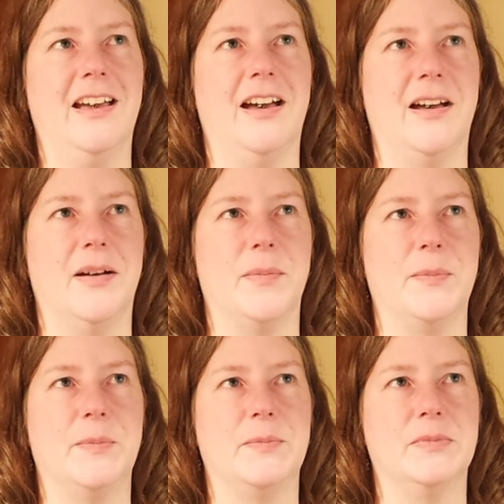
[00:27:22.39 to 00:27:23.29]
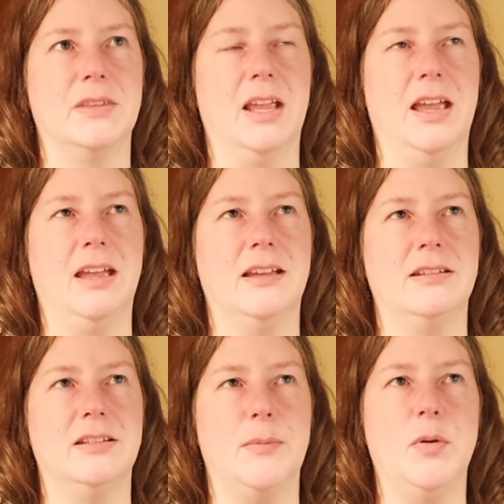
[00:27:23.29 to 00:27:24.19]
And
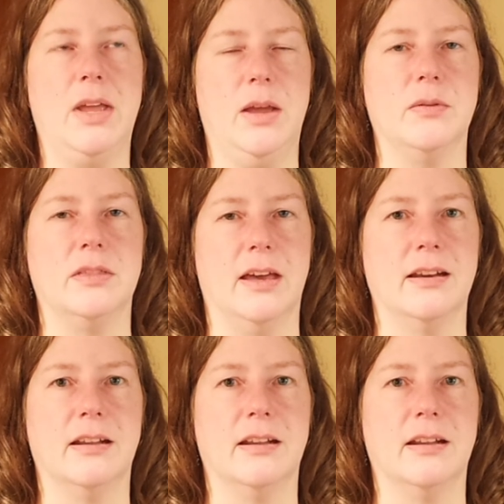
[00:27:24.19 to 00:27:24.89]
I'm okay with that.